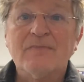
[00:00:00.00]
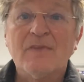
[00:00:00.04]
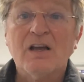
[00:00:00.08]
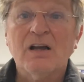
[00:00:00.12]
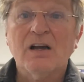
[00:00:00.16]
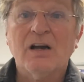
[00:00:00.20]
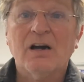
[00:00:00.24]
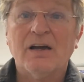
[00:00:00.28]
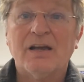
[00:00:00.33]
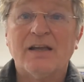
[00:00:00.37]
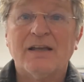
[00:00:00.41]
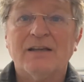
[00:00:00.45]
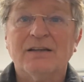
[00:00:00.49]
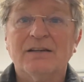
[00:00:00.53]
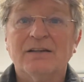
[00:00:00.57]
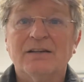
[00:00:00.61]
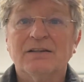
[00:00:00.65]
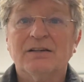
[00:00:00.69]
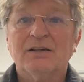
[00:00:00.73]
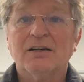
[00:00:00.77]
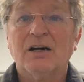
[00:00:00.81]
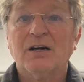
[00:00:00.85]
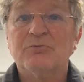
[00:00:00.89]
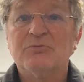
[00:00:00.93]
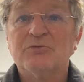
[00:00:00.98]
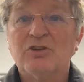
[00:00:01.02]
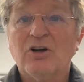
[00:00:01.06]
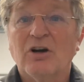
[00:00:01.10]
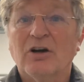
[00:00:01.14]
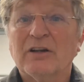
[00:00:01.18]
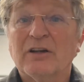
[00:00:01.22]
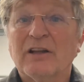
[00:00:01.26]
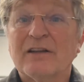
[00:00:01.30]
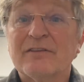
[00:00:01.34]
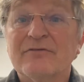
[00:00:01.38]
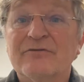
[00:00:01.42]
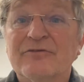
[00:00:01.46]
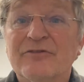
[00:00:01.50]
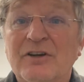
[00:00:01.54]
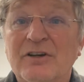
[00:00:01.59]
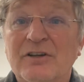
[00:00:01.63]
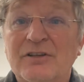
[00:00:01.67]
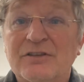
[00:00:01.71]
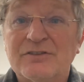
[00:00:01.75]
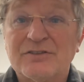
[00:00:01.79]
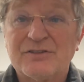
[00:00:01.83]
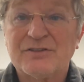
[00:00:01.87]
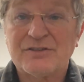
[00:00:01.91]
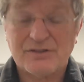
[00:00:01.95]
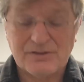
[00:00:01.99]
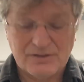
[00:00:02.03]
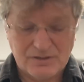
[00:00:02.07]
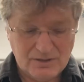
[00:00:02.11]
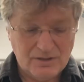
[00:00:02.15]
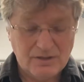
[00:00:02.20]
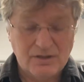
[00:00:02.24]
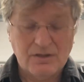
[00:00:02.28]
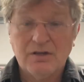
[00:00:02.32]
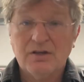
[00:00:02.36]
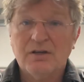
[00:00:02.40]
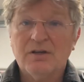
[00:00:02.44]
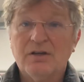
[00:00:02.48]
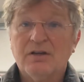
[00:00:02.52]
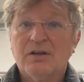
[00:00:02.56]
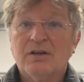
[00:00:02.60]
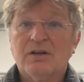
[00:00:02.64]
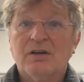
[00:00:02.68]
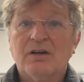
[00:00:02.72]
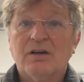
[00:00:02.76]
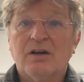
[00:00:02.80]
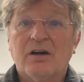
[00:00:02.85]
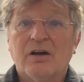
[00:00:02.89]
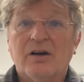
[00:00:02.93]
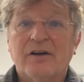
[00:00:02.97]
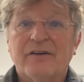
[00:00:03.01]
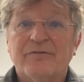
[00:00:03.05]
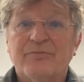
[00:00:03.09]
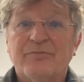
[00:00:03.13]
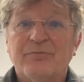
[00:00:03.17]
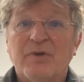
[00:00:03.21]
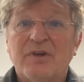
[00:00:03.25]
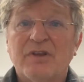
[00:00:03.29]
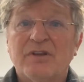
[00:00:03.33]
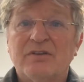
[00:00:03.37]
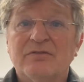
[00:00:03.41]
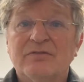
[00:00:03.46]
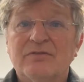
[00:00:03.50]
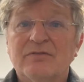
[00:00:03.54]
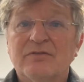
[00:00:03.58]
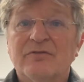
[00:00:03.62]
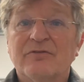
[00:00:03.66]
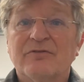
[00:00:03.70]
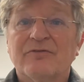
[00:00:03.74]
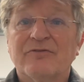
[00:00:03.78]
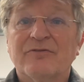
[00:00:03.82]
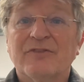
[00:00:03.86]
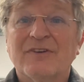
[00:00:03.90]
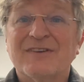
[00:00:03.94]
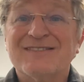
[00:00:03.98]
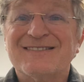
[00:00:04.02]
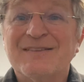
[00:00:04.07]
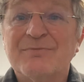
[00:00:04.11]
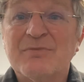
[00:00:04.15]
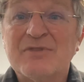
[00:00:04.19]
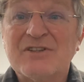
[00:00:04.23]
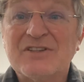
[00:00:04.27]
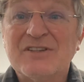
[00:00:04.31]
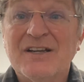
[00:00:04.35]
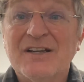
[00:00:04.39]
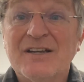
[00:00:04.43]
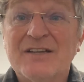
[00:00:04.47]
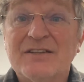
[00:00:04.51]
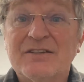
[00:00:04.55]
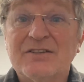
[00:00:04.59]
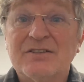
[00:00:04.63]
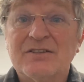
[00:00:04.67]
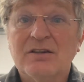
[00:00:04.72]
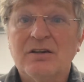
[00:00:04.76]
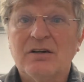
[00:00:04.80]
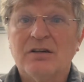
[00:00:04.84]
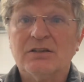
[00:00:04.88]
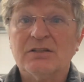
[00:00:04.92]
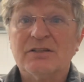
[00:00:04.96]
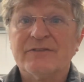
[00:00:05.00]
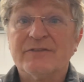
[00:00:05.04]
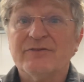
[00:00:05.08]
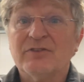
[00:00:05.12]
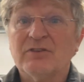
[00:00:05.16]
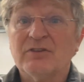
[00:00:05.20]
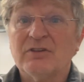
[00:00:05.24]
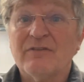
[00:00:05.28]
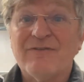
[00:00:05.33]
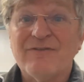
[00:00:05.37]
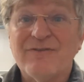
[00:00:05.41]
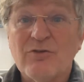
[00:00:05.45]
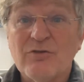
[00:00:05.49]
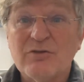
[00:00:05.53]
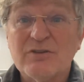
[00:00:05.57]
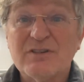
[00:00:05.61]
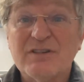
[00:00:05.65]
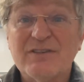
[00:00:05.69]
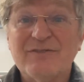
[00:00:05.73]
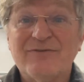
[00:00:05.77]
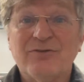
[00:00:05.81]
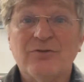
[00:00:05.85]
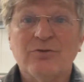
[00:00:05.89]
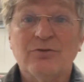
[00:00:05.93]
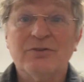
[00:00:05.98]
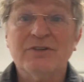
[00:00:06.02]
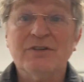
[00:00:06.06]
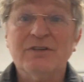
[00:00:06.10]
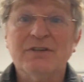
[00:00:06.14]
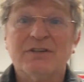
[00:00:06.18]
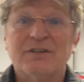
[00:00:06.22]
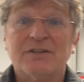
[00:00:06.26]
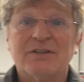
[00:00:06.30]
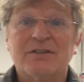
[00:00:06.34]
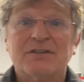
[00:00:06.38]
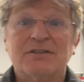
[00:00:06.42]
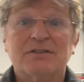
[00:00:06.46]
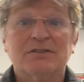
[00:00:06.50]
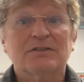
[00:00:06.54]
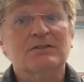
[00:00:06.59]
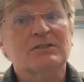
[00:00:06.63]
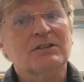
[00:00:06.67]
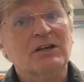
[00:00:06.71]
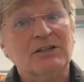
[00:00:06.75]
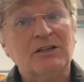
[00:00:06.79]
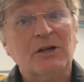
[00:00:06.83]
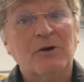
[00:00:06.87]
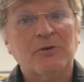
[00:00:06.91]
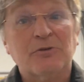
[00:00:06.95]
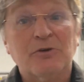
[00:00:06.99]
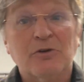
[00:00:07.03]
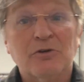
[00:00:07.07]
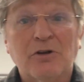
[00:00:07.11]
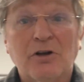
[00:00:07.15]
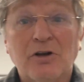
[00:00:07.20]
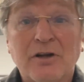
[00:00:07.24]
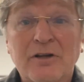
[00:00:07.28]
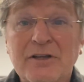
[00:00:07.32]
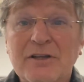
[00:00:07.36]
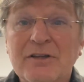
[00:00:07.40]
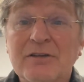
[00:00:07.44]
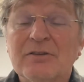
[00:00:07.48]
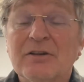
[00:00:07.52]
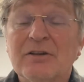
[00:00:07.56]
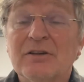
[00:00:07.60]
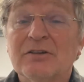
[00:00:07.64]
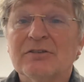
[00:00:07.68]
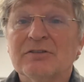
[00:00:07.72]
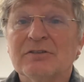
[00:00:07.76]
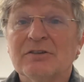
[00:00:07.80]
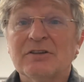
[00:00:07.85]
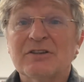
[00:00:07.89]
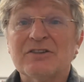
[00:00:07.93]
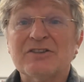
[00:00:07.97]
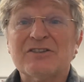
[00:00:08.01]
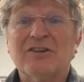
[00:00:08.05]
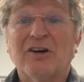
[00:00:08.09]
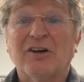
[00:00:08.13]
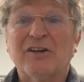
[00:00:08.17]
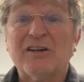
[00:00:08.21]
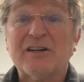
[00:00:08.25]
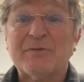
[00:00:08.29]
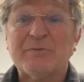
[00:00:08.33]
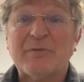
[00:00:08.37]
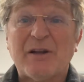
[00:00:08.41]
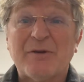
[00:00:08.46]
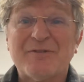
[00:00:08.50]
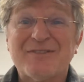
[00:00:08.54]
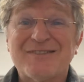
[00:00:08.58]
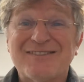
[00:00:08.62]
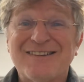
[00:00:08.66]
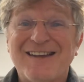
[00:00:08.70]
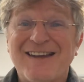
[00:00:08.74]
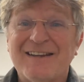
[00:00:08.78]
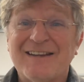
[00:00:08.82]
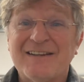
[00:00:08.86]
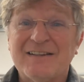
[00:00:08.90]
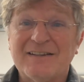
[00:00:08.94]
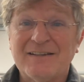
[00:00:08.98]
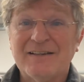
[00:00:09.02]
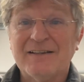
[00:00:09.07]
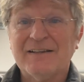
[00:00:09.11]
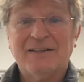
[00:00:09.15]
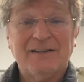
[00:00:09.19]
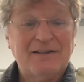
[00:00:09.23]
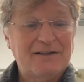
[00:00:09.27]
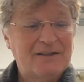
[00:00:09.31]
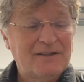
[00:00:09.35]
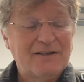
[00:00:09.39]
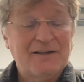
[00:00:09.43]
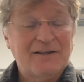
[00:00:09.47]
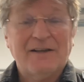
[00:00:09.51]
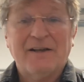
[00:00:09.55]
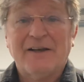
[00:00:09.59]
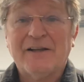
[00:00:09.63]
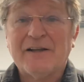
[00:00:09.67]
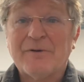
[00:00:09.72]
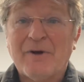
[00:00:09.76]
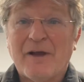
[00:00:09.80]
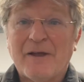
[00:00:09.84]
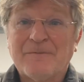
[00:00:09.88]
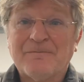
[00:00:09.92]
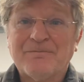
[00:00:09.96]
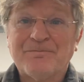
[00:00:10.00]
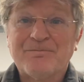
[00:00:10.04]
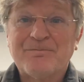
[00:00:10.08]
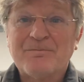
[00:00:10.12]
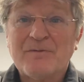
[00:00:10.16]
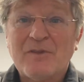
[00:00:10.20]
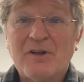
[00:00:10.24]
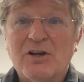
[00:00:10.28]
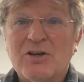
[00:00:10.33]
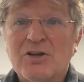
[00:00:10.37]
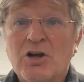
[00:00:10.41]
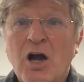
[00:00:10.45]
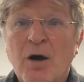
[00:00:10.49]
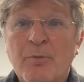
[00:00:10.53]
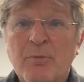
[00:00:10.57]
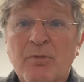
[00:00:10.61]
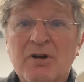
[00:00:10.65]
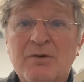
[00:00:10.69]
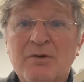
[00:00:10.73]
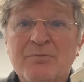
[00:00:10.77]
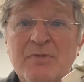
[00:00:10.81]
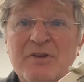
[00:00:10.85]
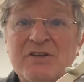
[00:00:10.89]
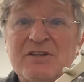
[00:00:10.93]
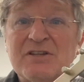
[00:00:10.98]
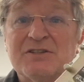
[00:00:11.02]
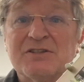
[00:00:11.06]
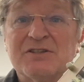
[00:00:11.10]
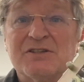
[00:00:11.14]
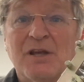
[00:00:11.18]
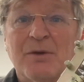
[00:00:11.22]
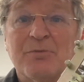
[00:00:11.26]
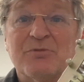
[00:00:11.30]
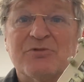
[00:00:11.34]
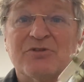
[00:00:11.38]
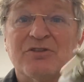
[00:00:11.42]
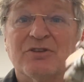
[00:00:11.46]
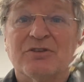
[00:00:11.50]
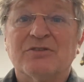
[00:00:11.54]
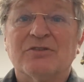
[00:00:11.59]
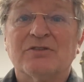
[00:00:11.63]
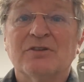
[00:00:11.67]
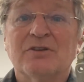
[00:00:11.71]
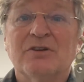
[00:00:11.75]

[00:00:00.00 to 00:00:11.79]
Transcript: Hi, I'm Colin Ferns. I've been fixing Mercedes cars for 44 years. I know I don't look like it. I started when I was 10. Anyway, a common misconception